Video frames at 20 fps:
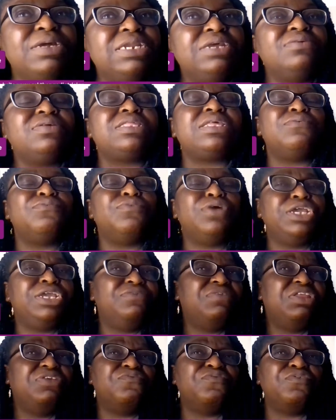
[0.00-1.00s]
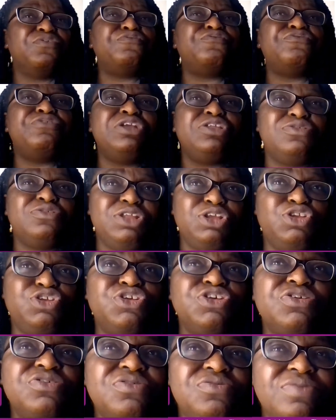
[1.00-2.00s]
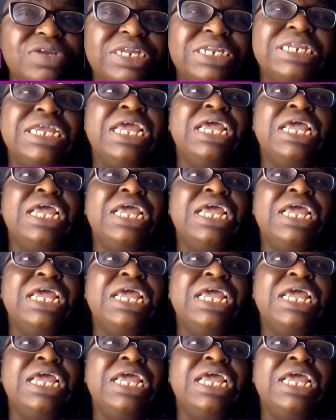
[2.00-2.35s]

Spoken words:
there was time we were giving it for free to the children